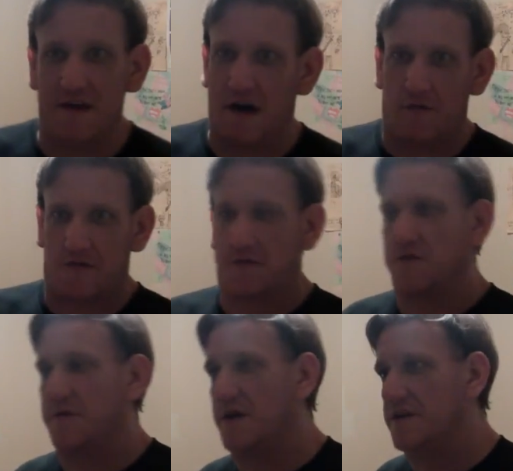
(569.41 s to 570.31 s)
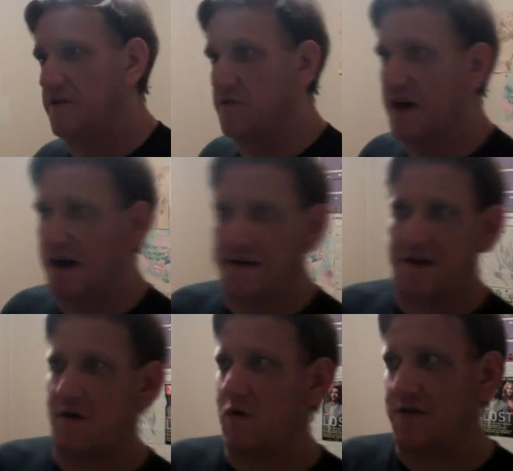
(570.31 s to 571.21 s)
I was literally ready to do that. I did
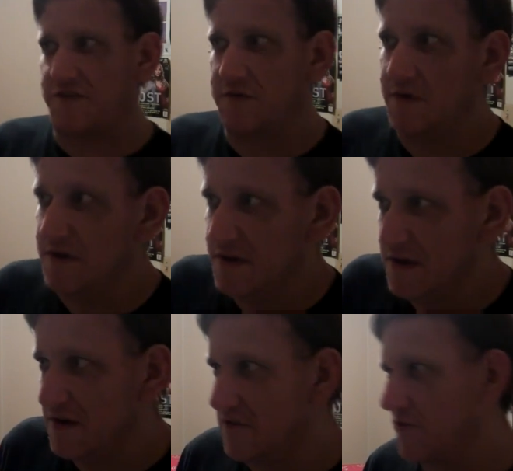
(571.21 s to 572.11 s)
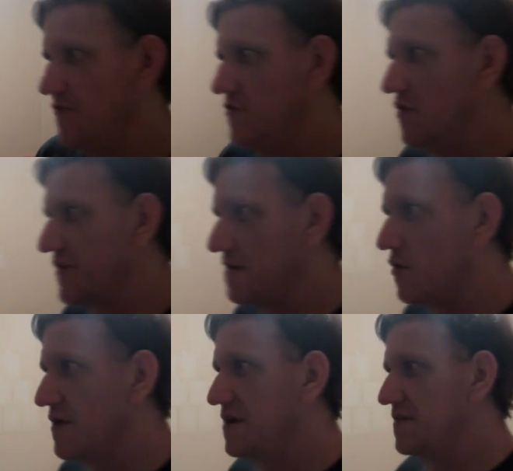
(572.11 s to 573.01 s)
not want to just do this
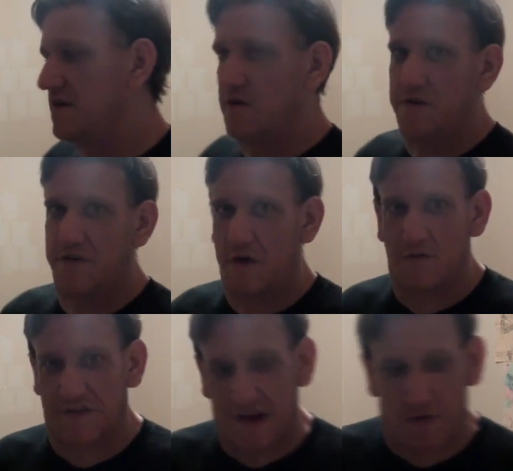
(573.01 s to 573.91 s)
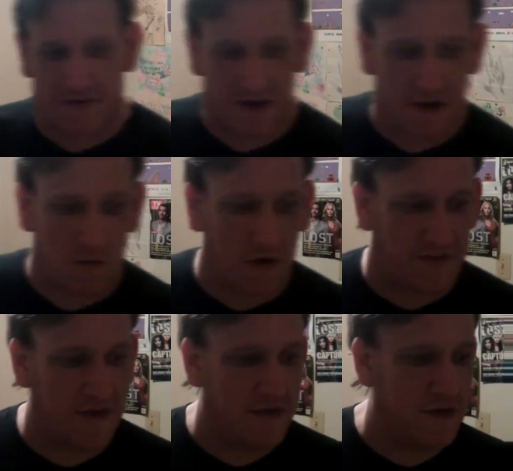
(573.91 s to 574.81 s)
anymore. And the other thing I was thinking
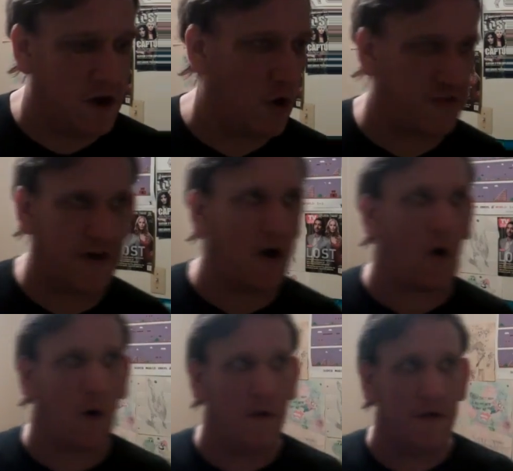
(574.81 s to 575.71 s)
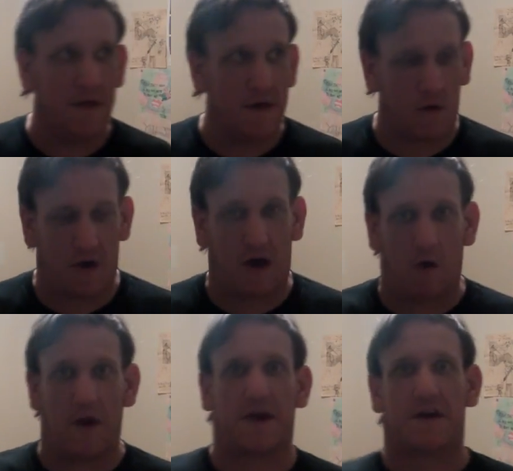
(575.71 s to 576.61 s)
was, hotel, well, how
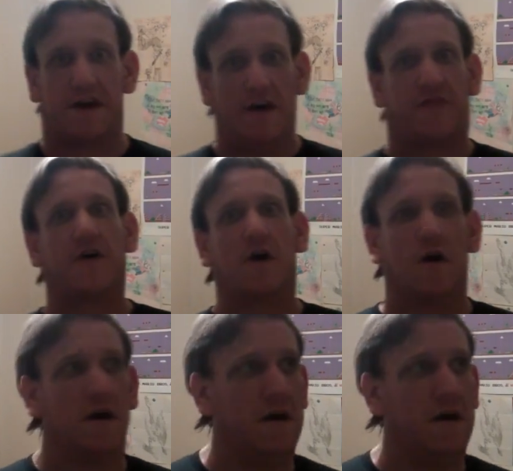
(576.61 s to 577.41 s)
am I going to get there?